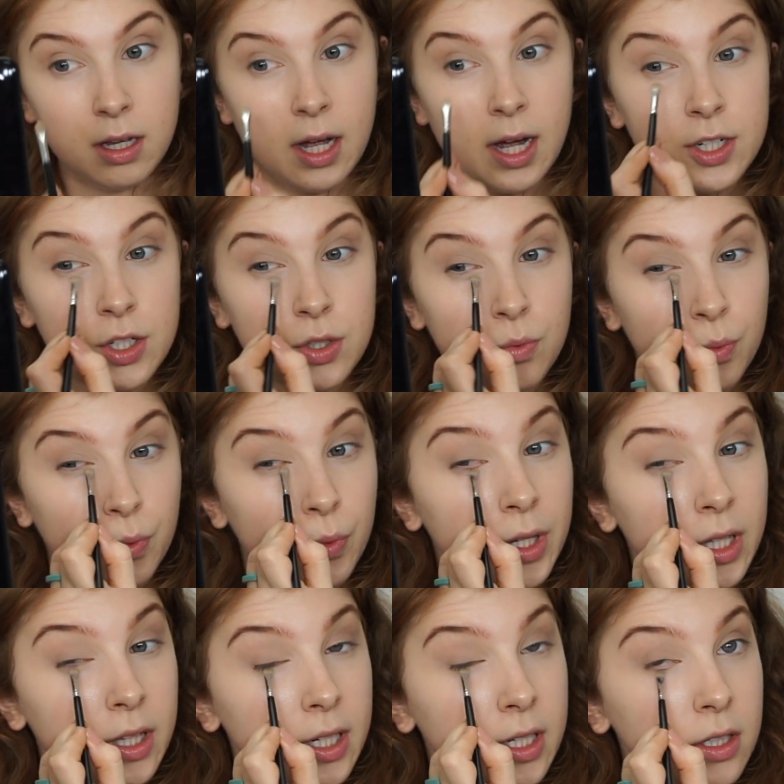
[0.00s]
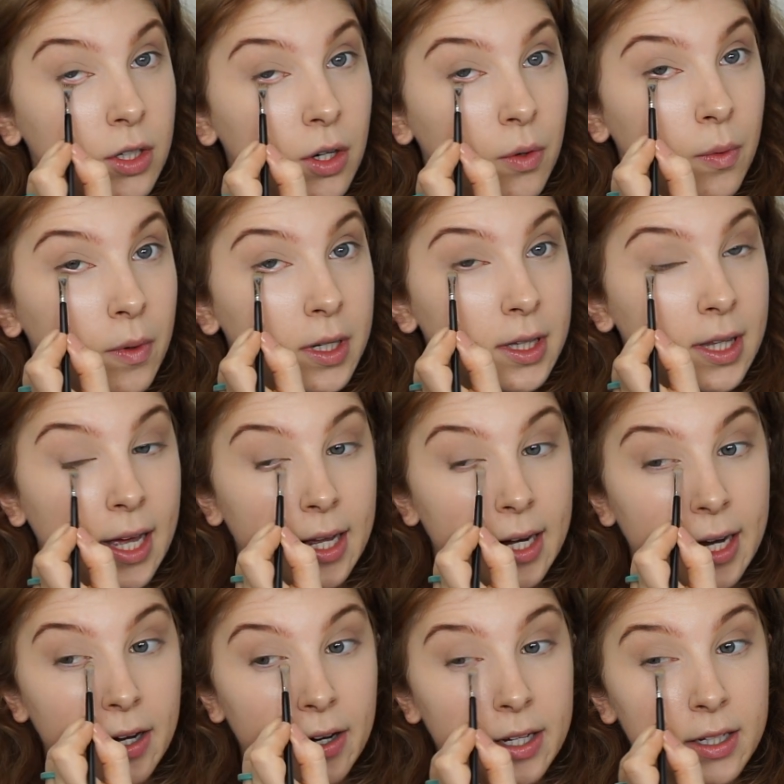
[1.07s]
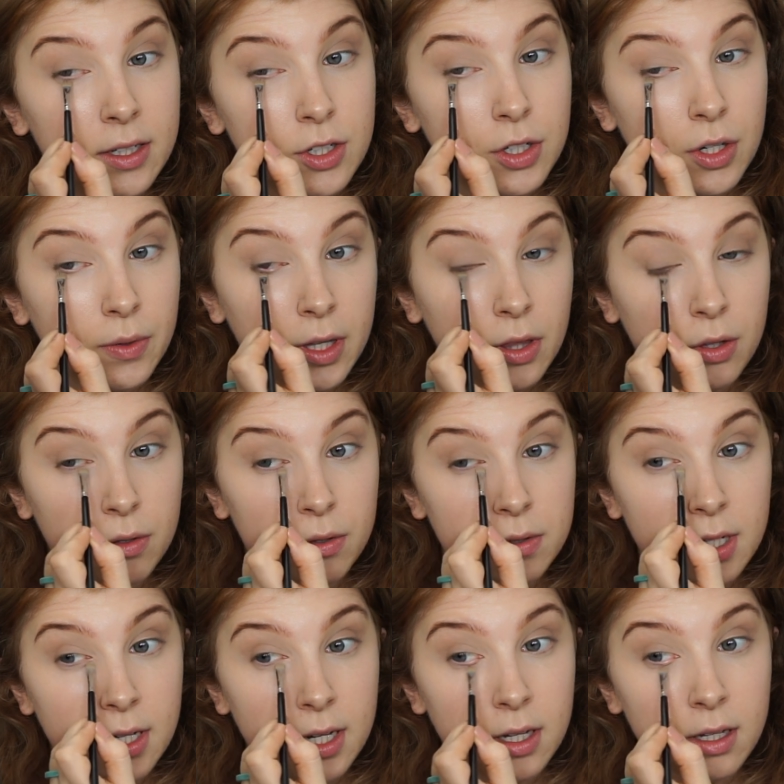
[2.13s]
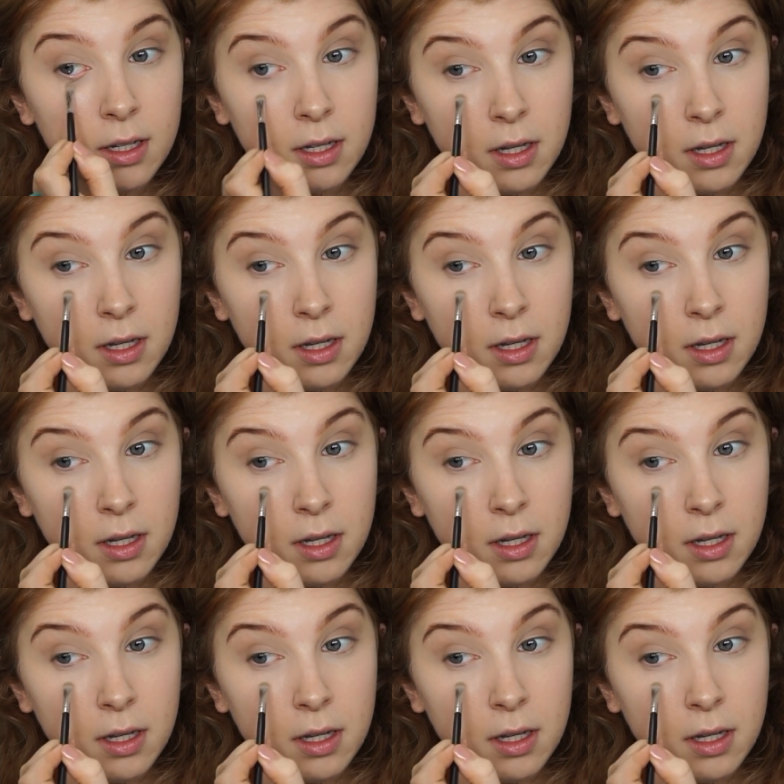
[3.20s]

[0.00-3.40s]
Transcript: I just really don't want that area showing through today.